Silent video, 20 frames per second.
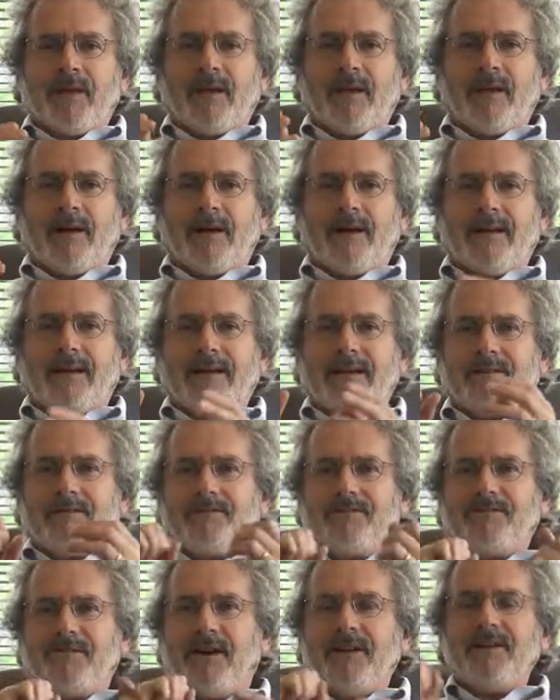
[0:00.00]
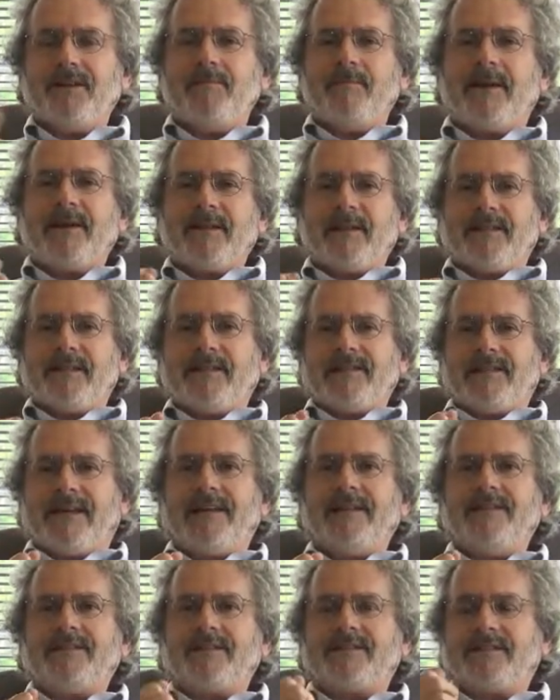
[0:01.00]
it fundamentally
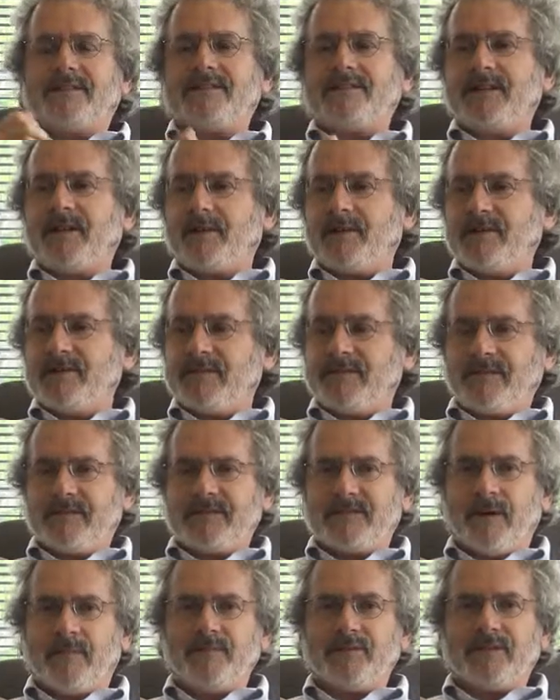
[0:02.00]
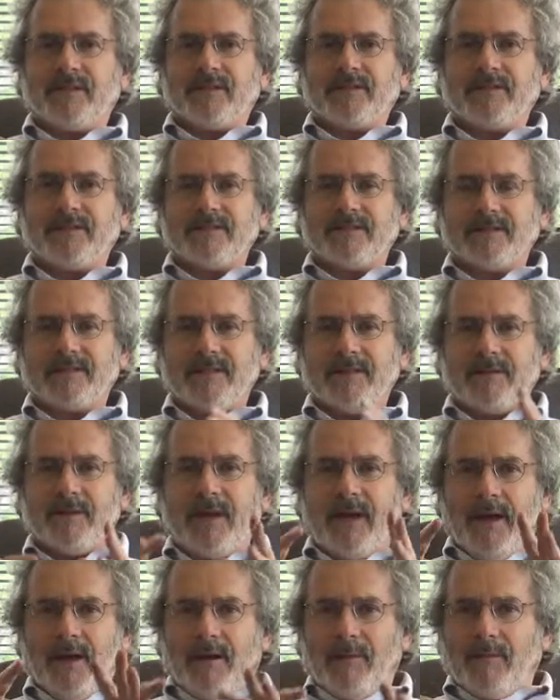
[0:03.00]
changes a series of assumptions.
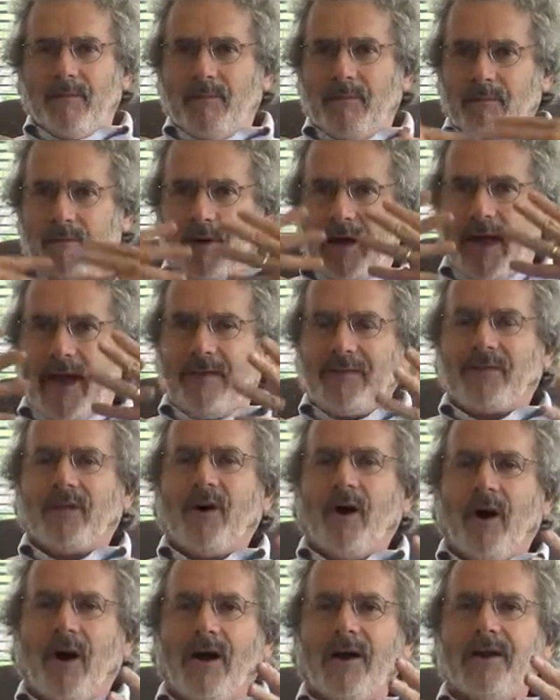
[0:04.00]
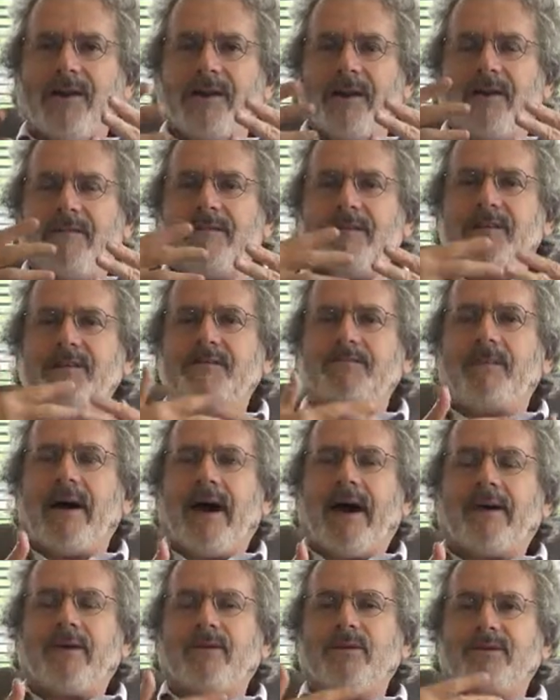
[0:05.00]
At the heart of these
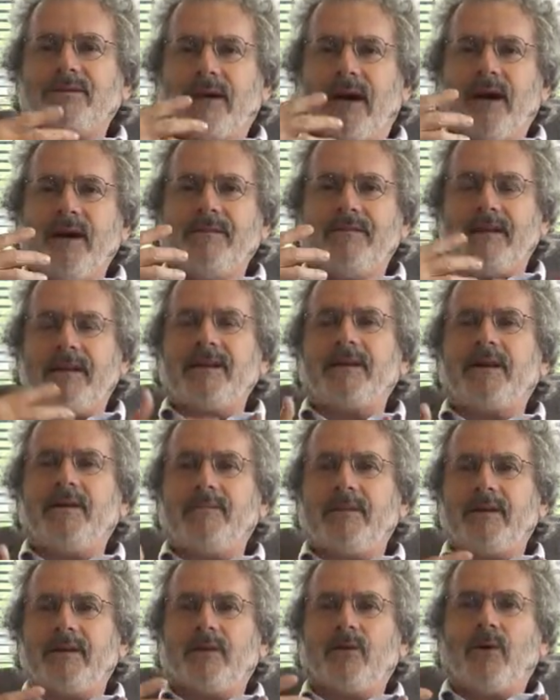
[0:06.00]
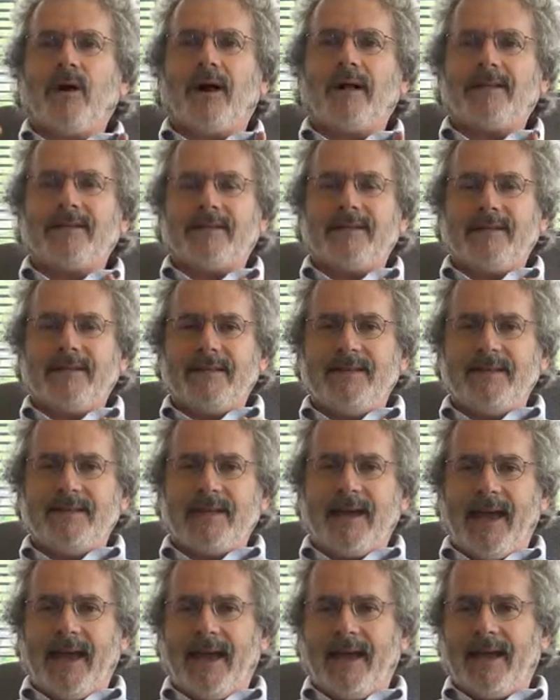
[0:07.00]
battles of income
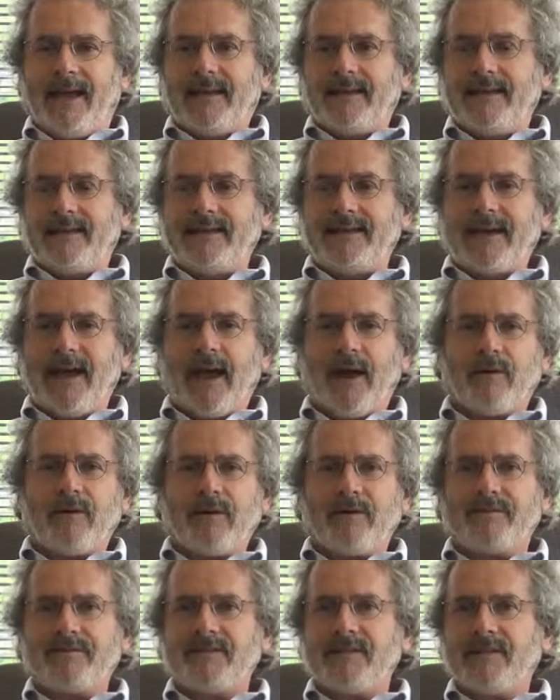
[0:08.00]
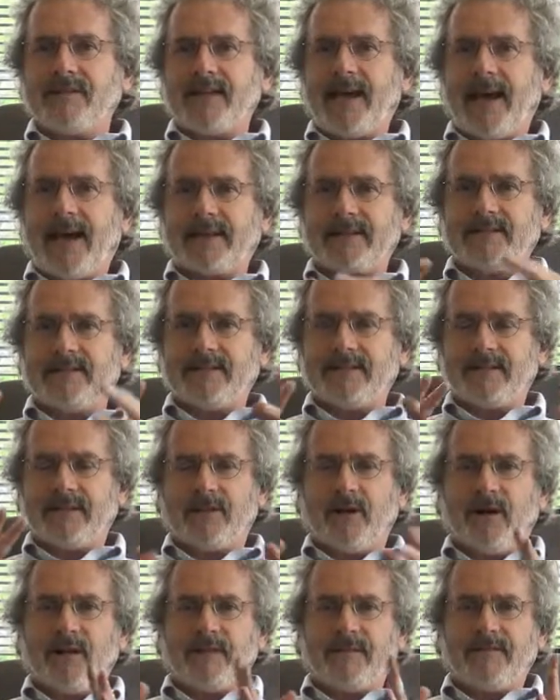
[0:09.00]
inequality and tariffs and taxes and
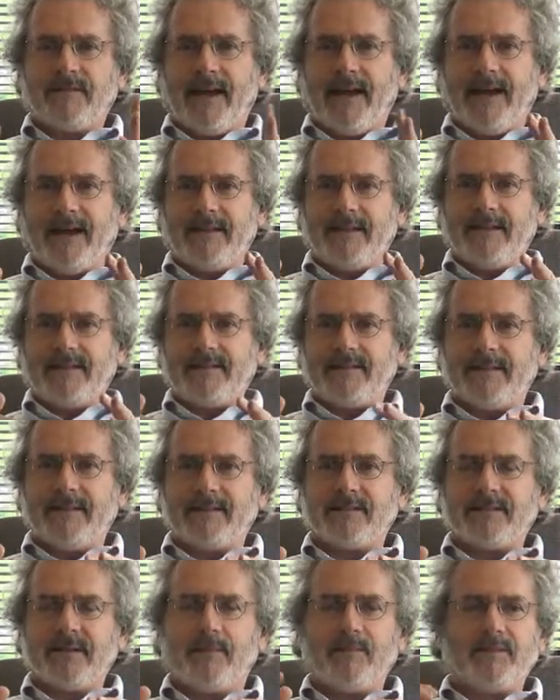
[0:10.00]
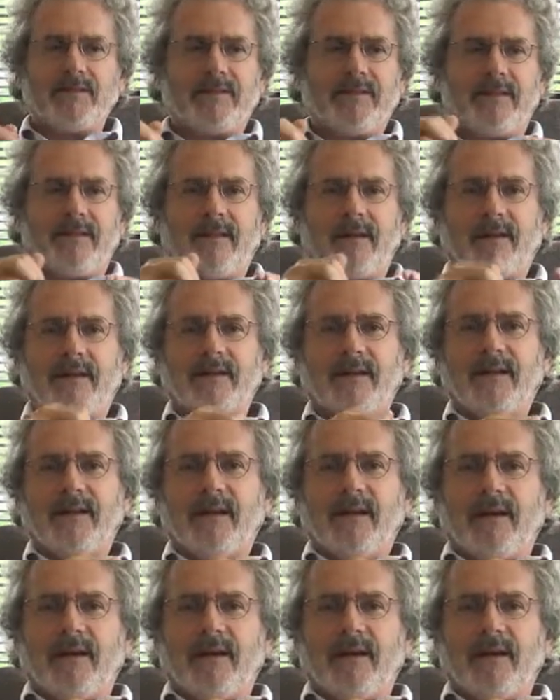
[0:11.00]
all of that is the assumption that